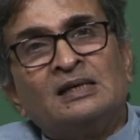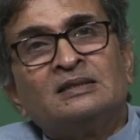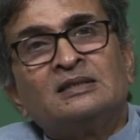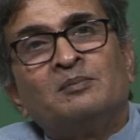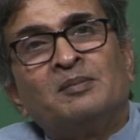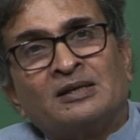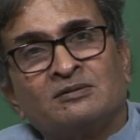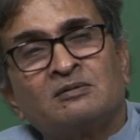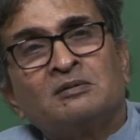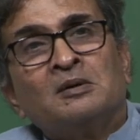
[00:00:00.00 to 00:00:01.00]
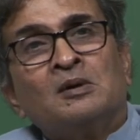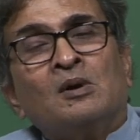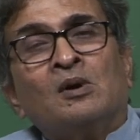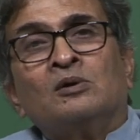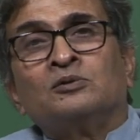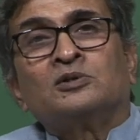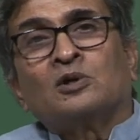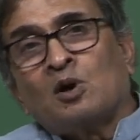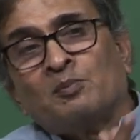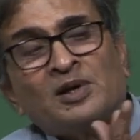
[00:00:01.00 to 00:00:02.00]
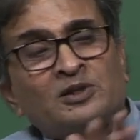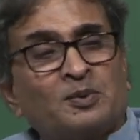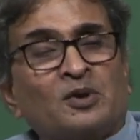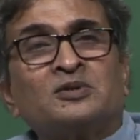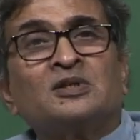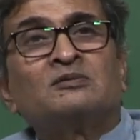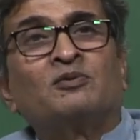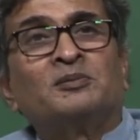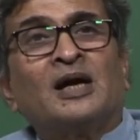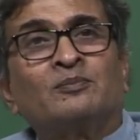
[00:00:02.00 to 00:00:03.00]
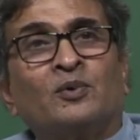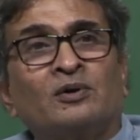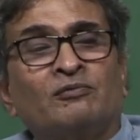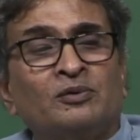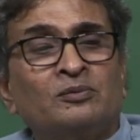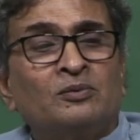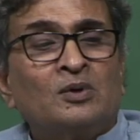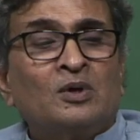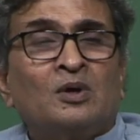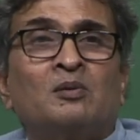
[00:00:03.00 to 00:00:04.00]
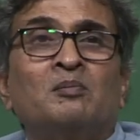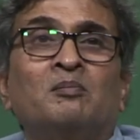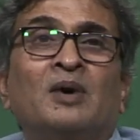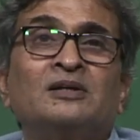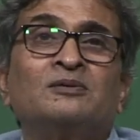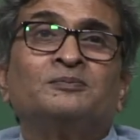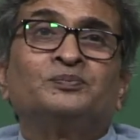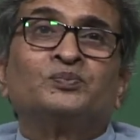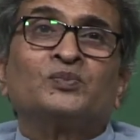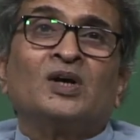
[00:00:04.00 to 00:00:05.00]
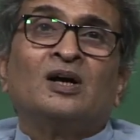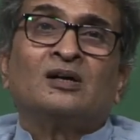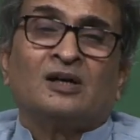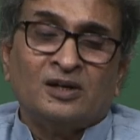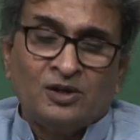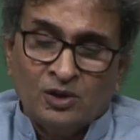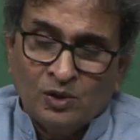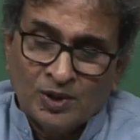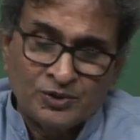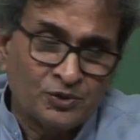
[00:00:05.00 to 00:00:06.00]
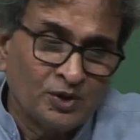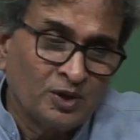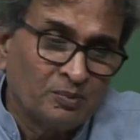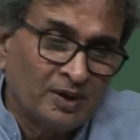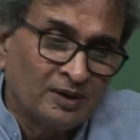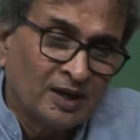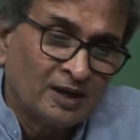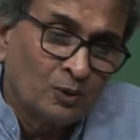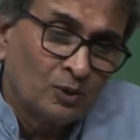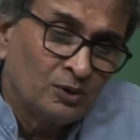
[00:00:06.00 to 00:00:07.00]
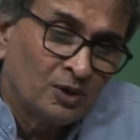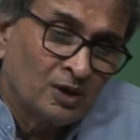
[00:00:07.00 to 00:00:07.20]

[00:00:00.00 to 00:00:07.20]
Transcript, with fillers: is a must. So, it is a complex process from that point of view, but a continuous treatment. I told you